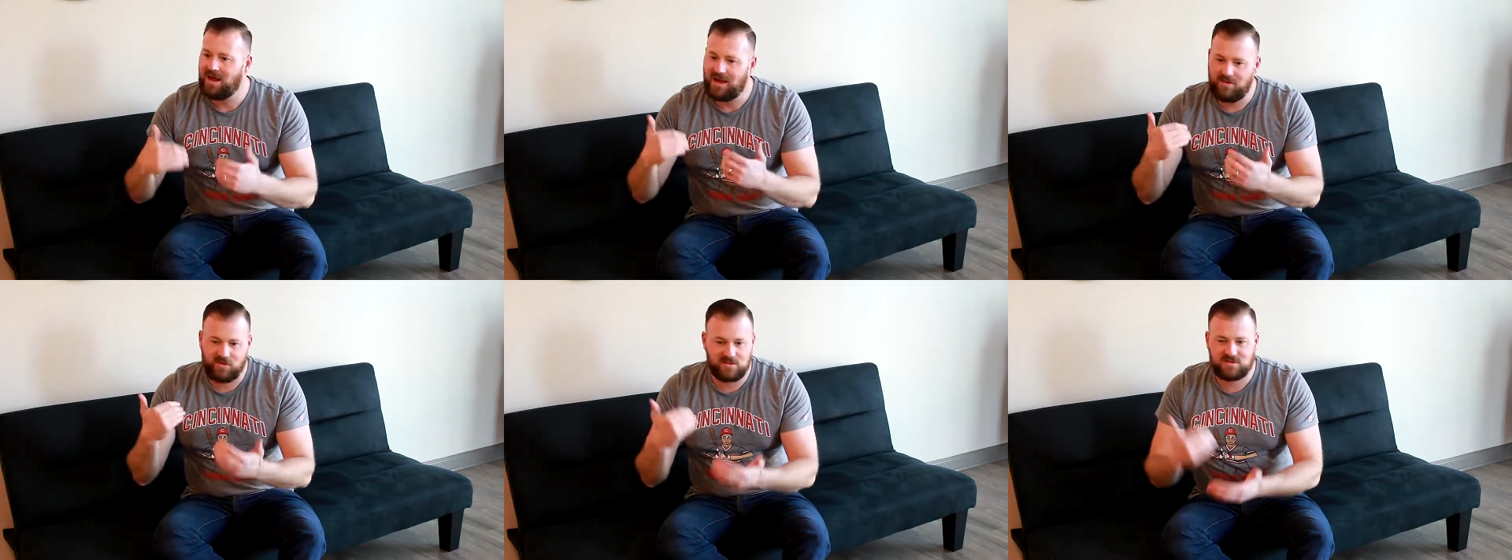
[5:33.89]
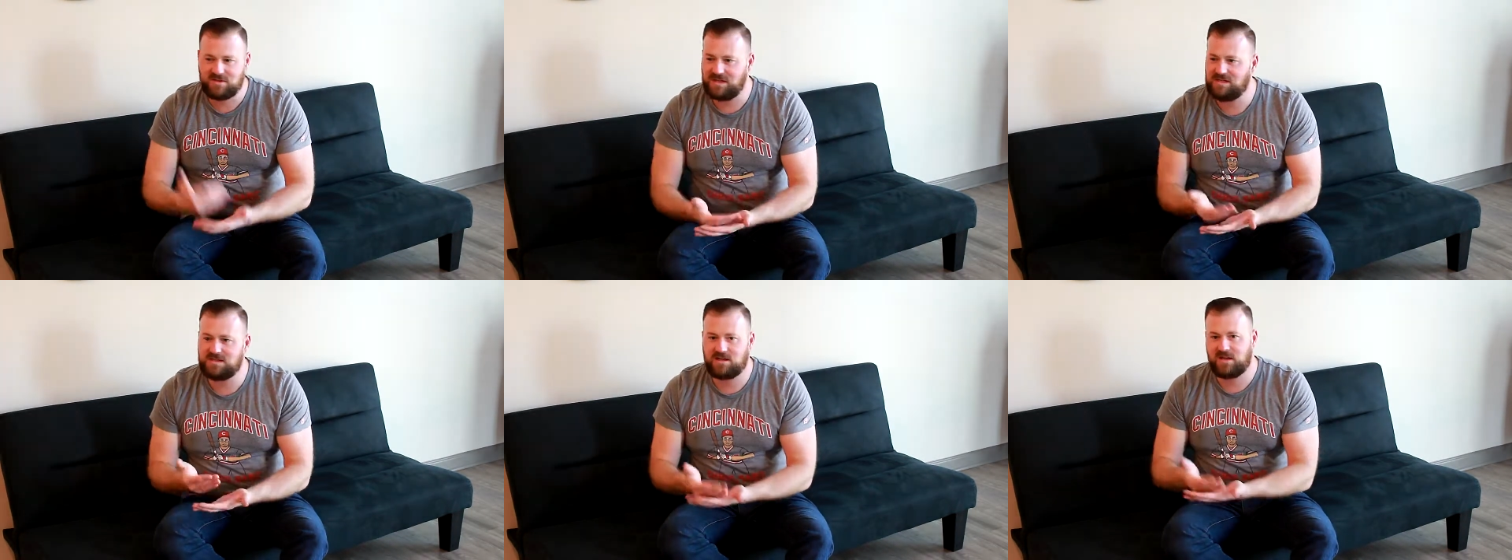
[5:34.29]
There's
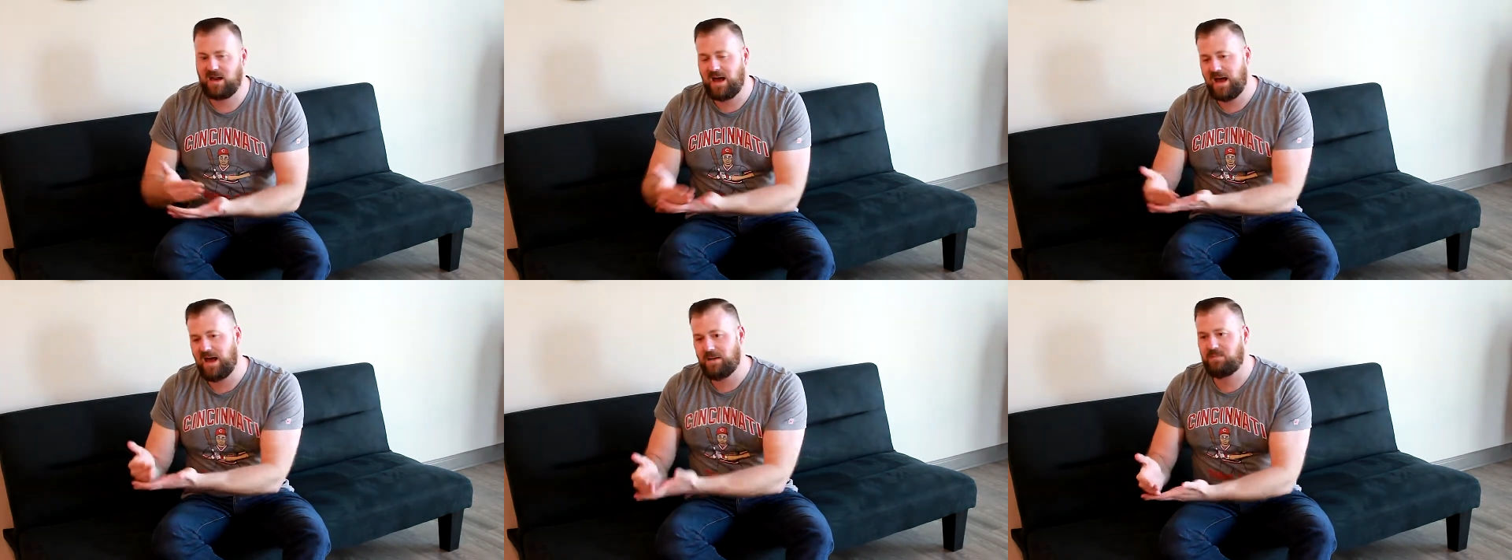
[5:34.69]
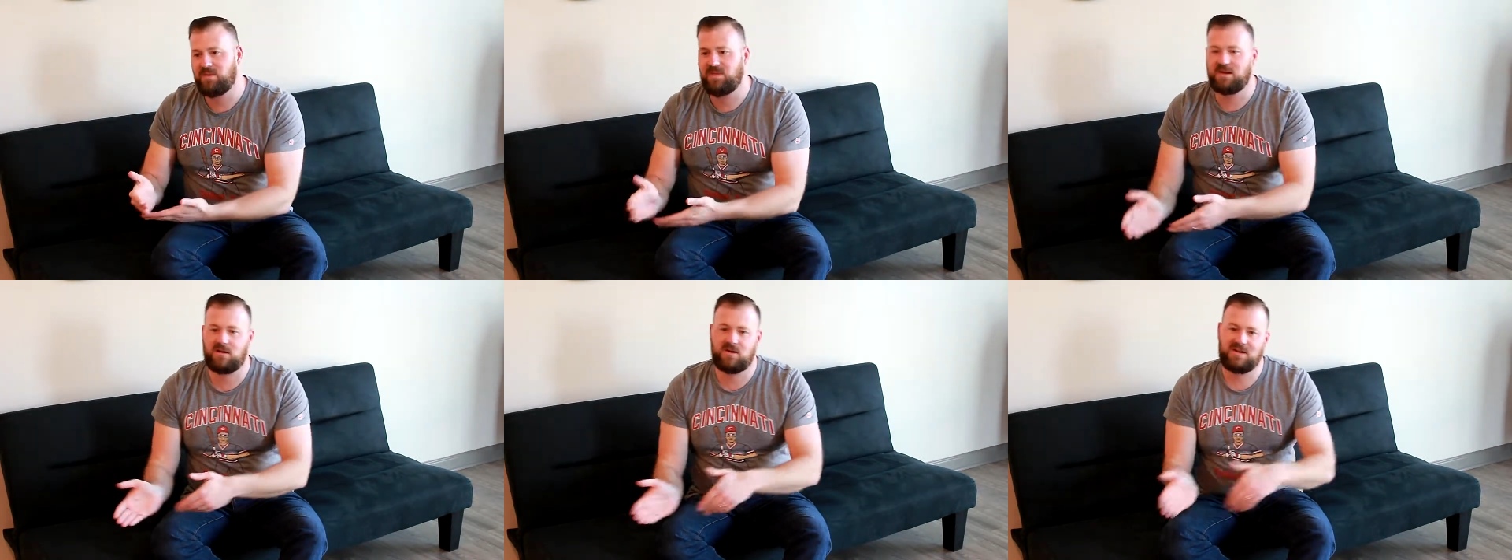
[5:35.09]
things that are going to happen
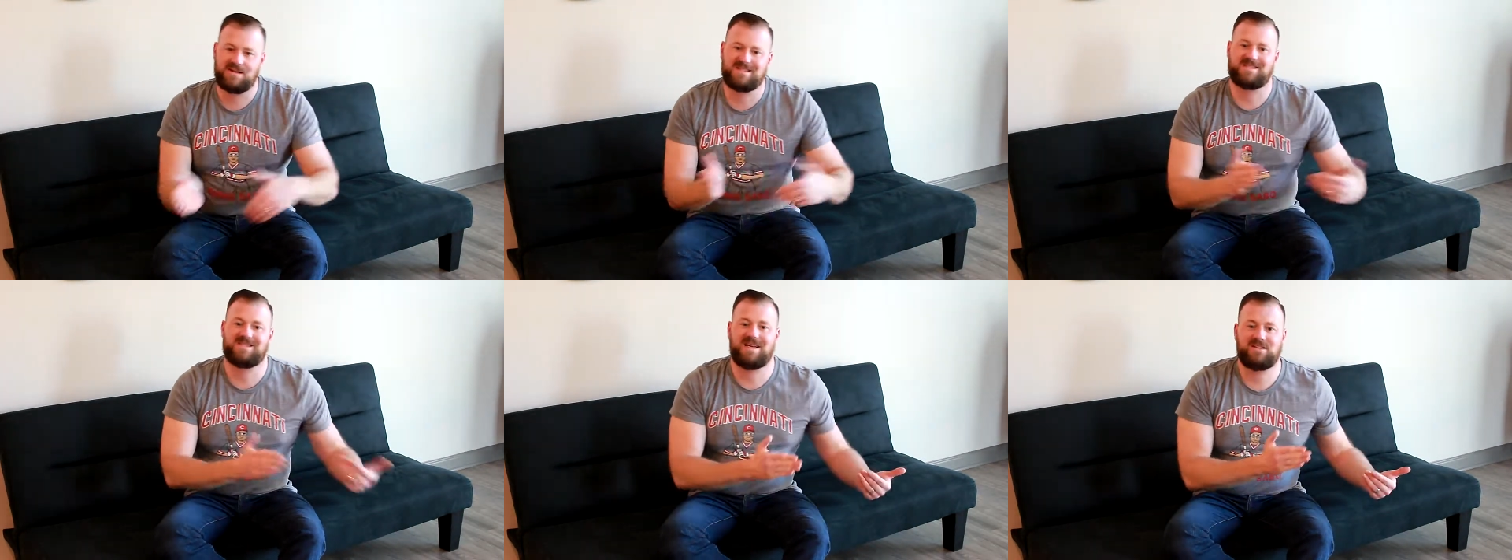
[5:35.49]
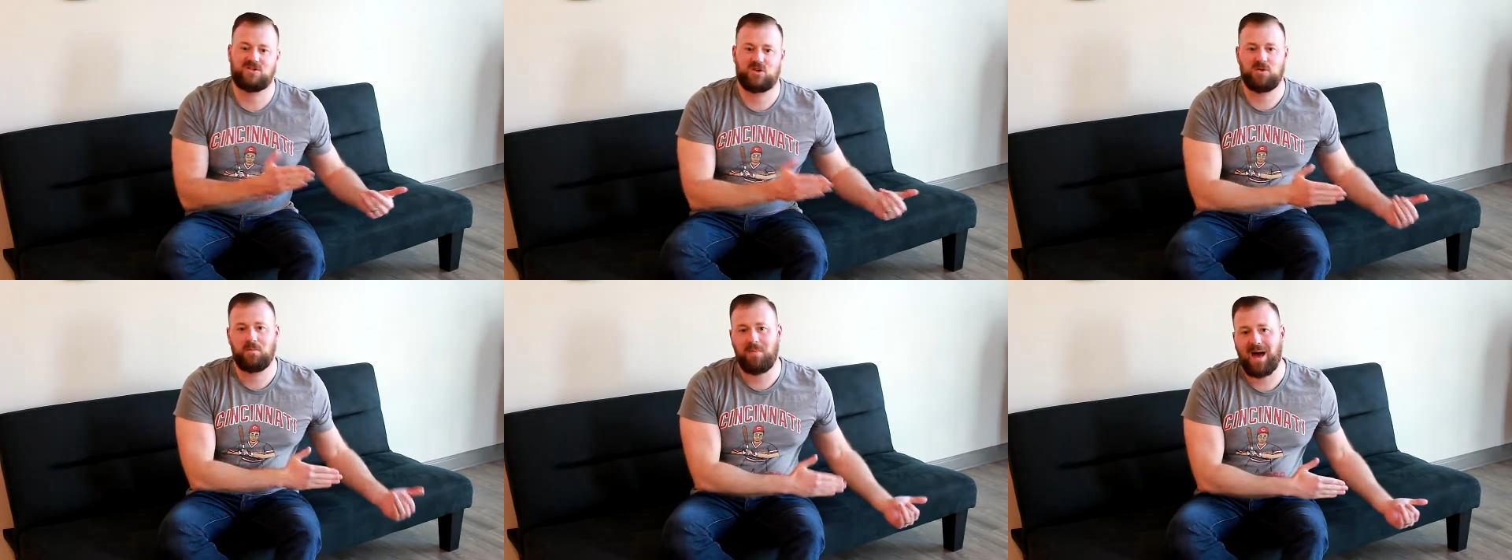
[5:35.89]
that are going to set
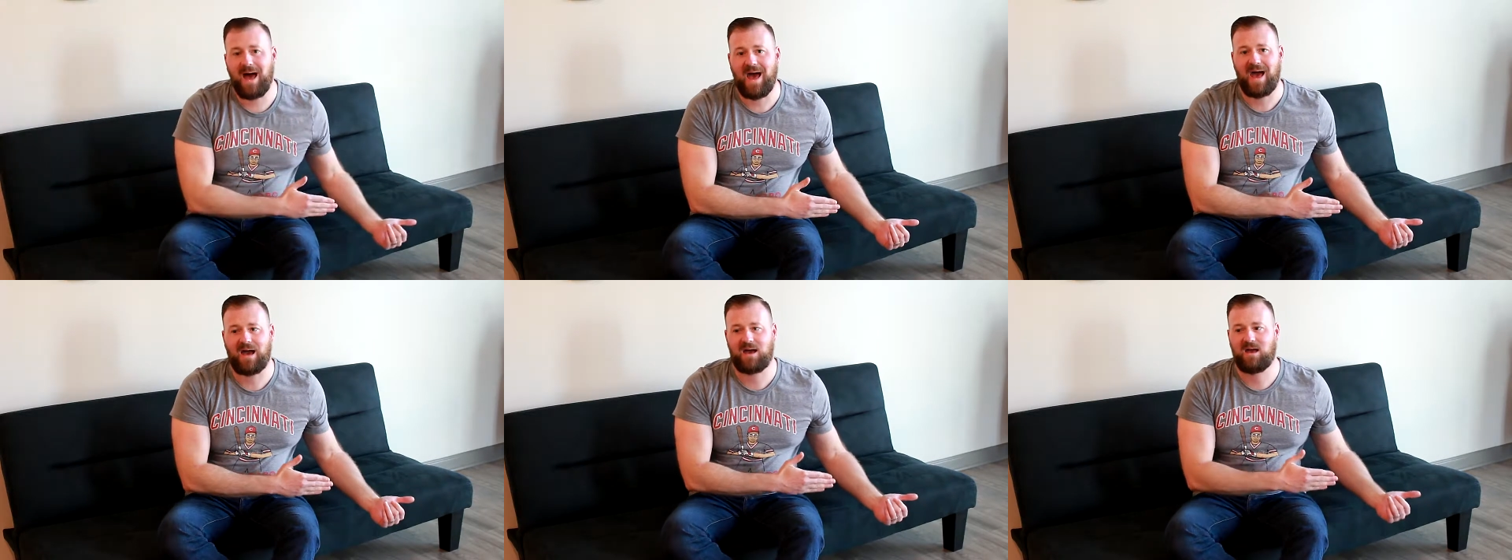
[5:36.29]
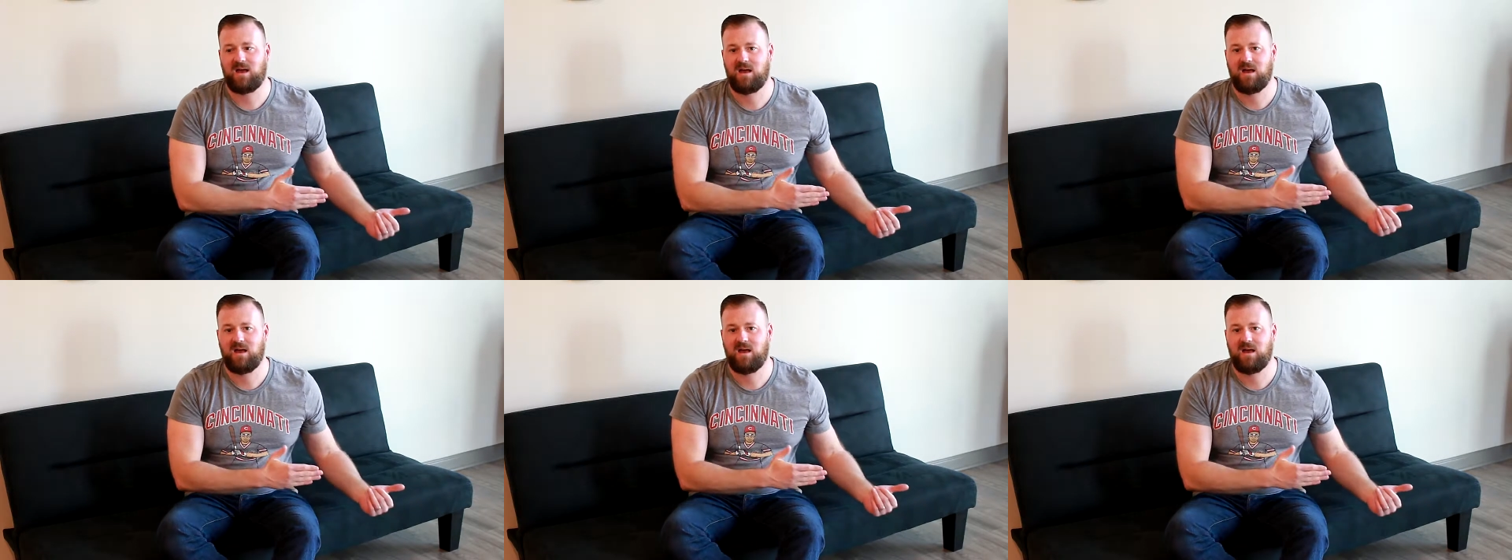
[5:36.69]
you back